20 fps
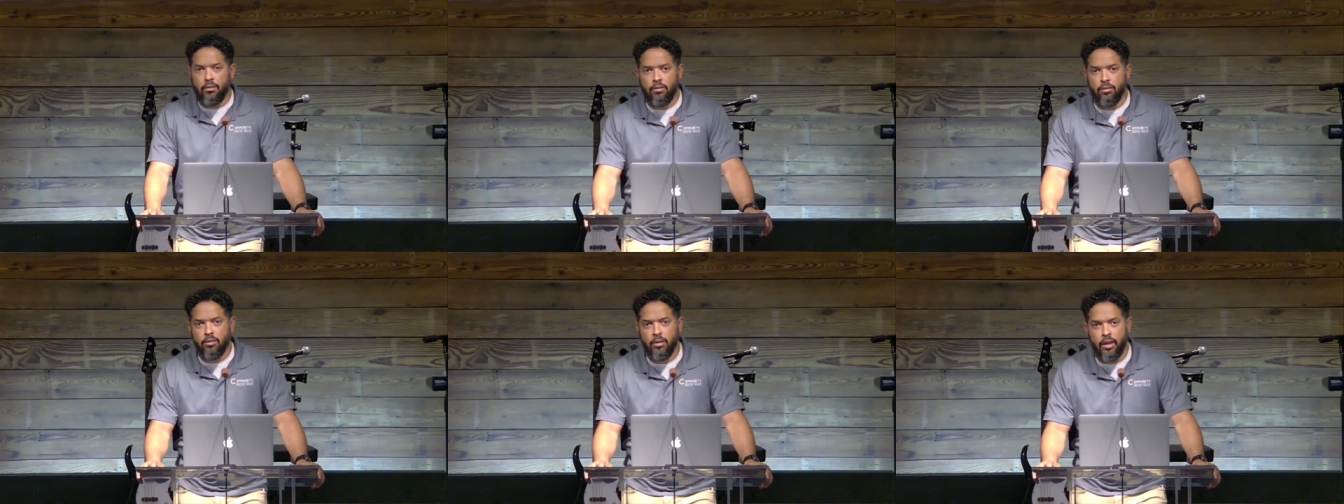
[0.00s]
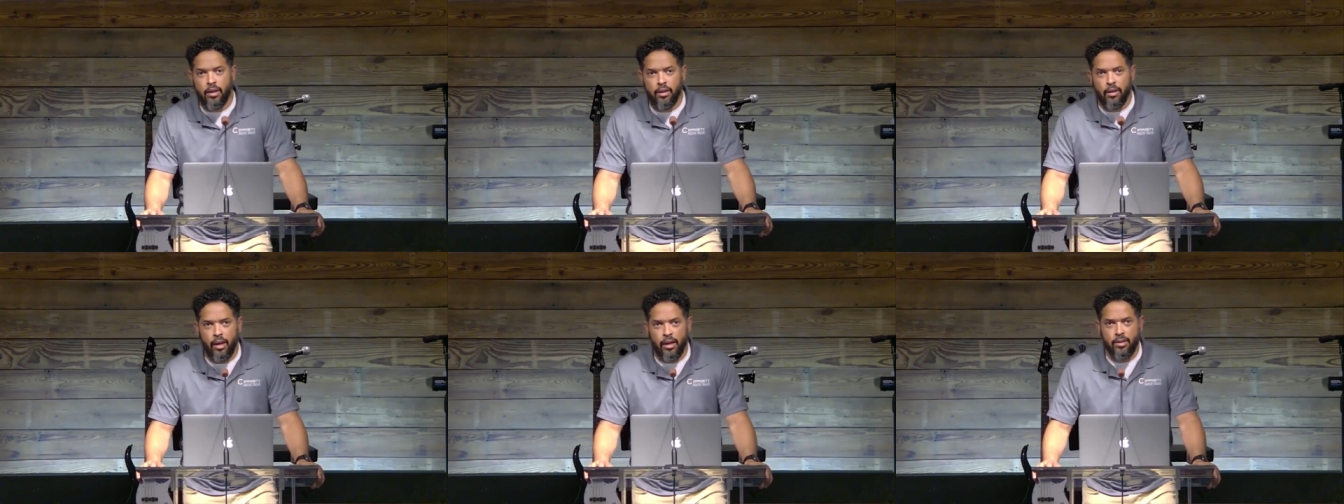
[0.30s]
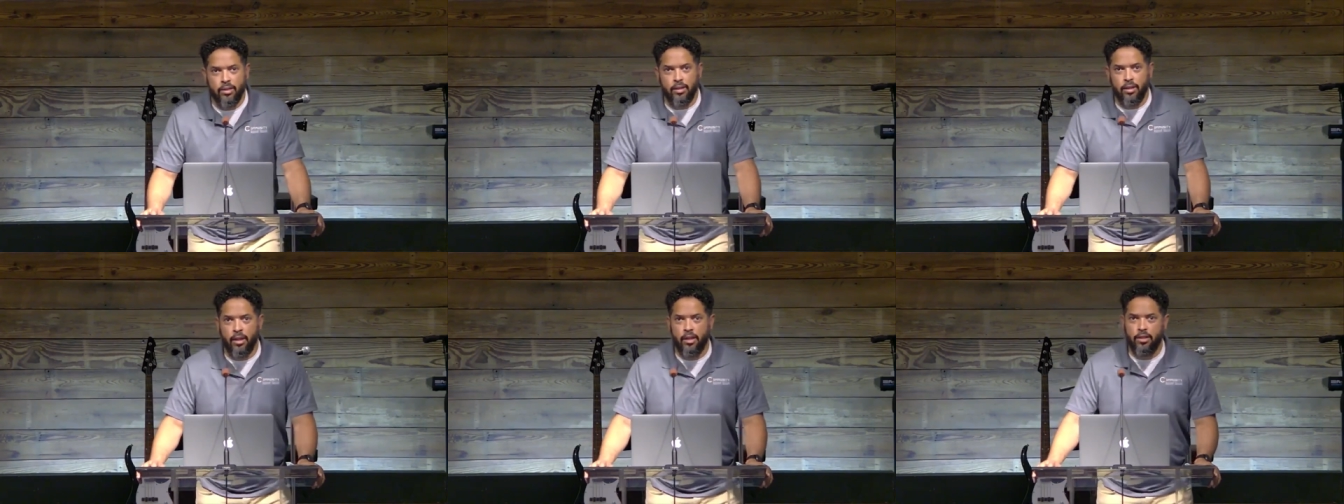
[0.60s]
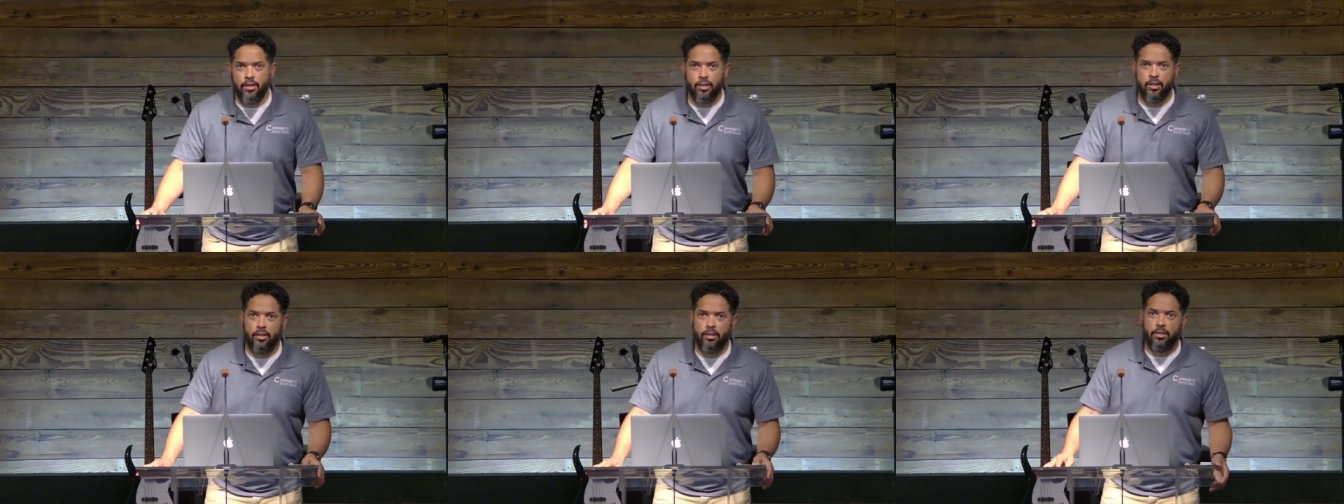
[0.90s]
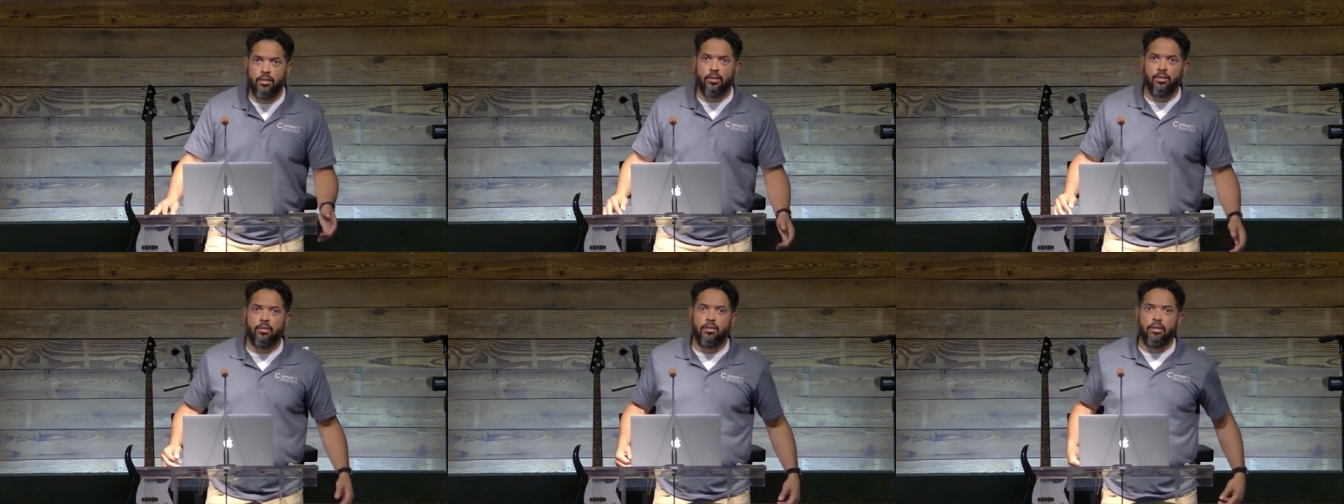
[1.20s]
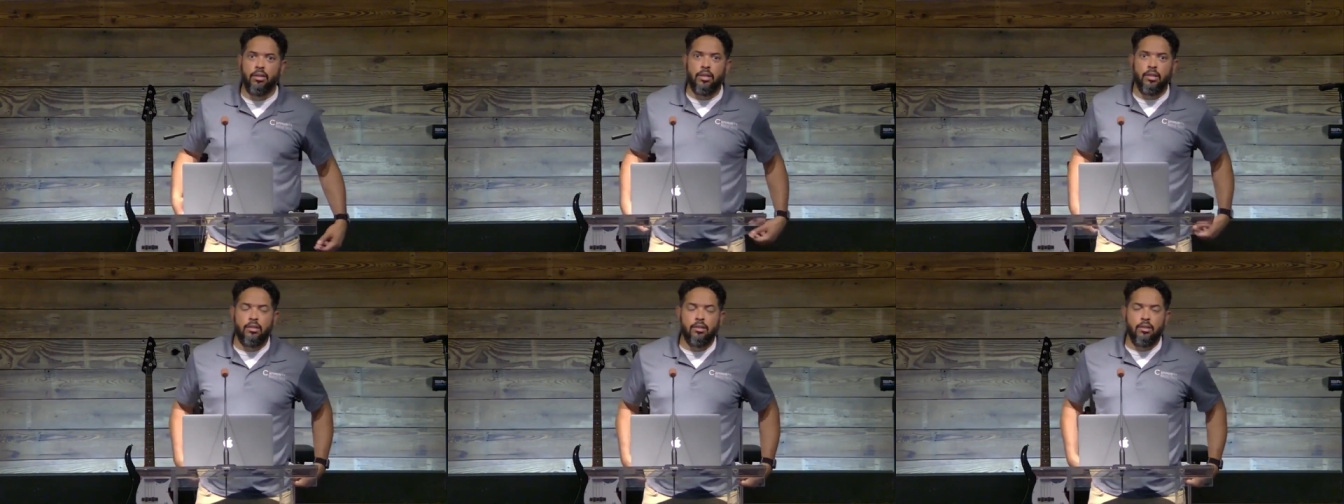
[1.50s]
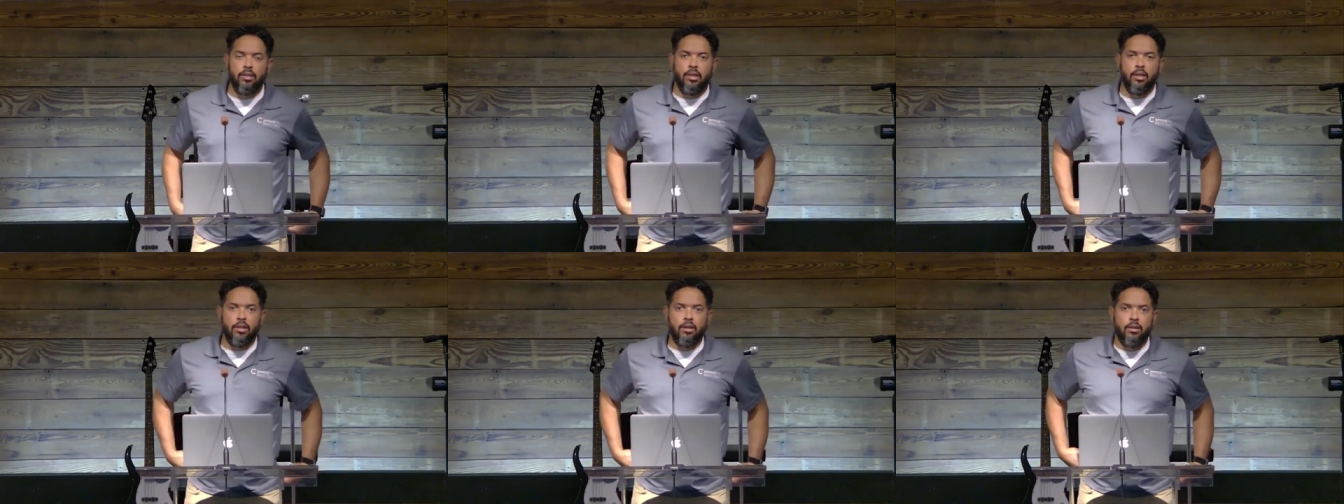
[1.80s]
yeah, isolation is is
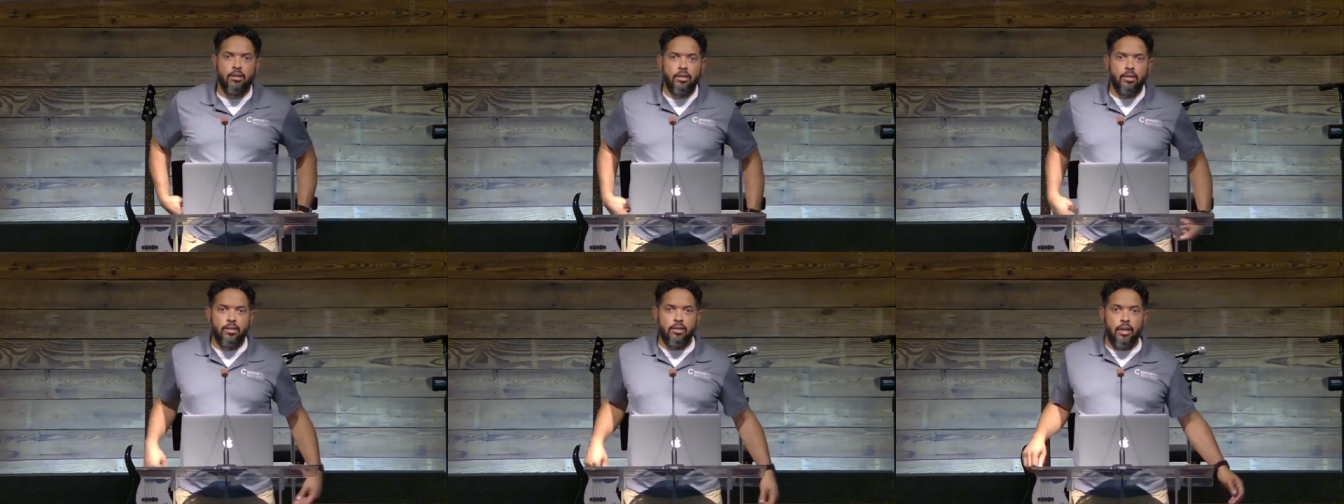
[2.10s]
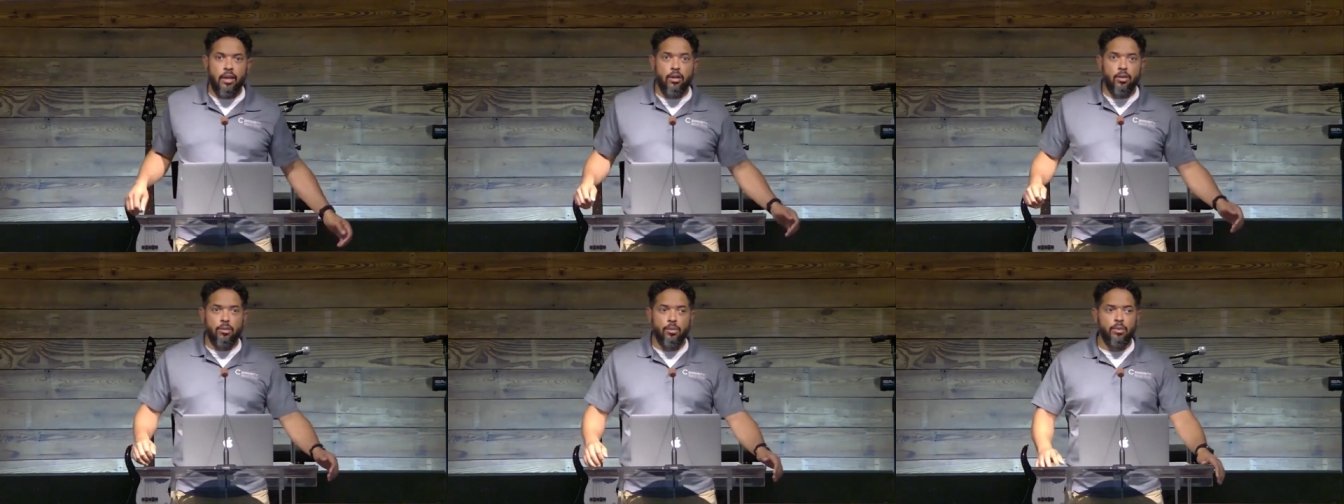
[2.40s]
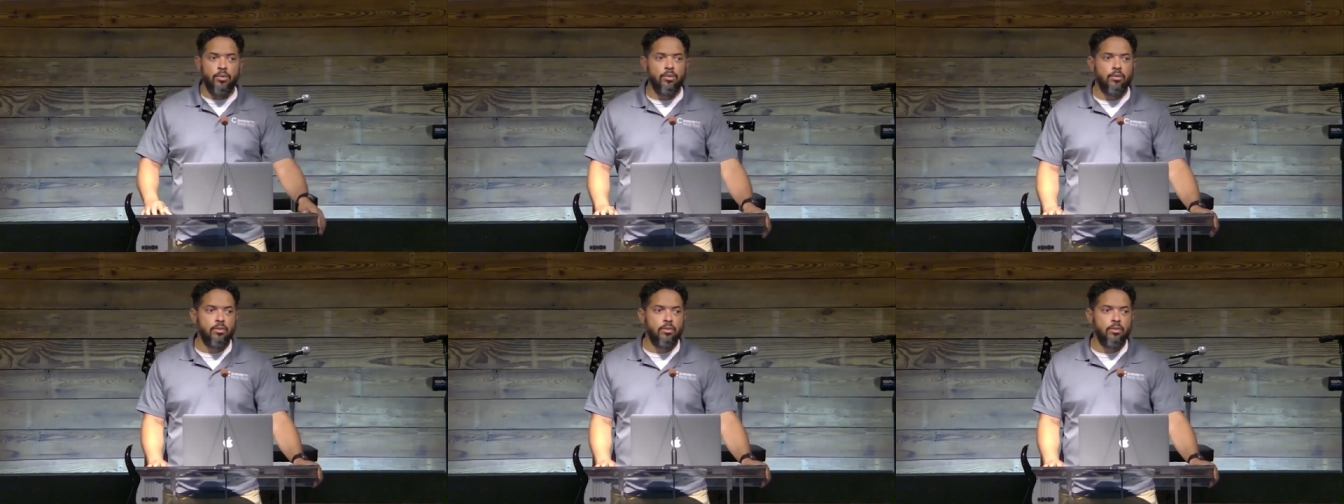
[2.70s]
uh, is terrible,